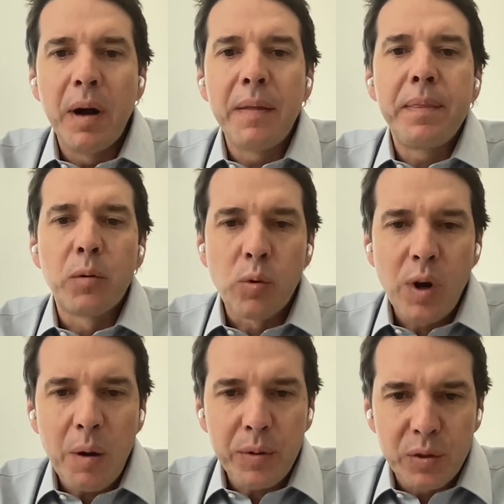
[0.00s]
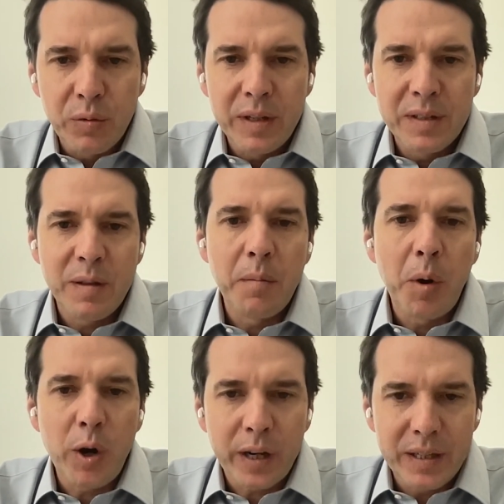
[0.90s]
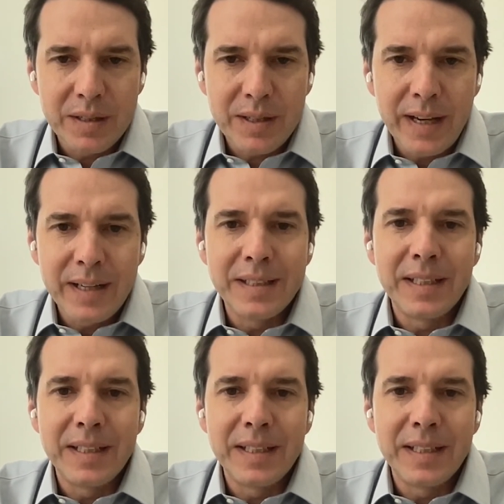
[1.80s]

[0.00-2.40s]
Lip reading: but there were opportunities in the marketing side